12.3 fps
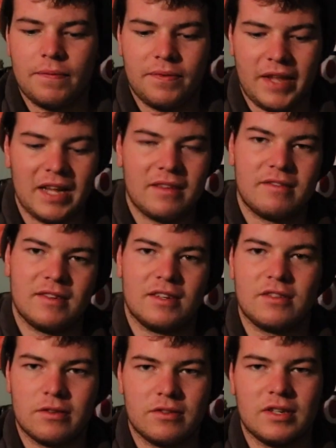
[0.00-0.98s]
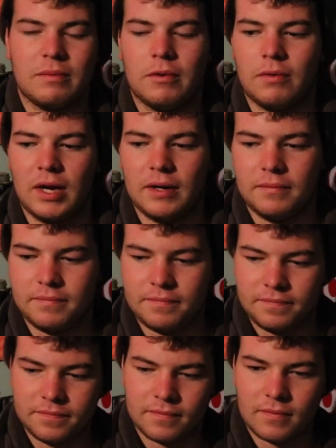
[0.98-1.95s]
that's excuse number
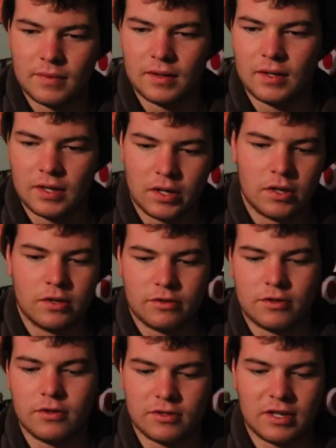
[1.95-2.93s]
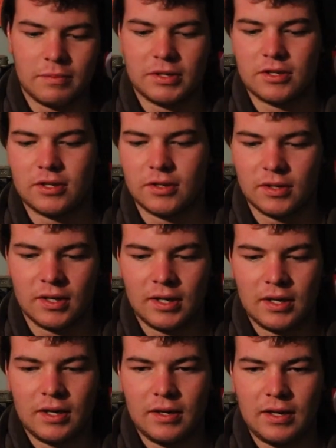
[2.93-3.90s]
one. Excuse number two.
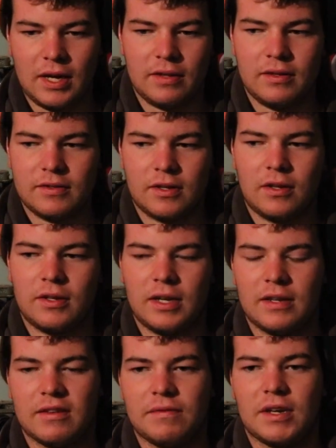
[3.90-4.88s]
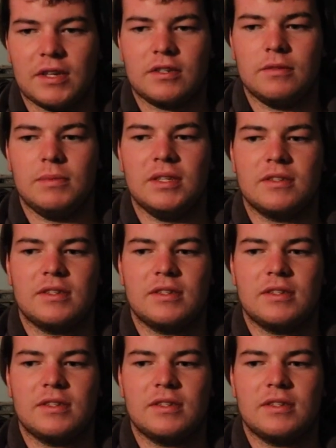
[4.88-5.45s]
Now these holidays, I've actually been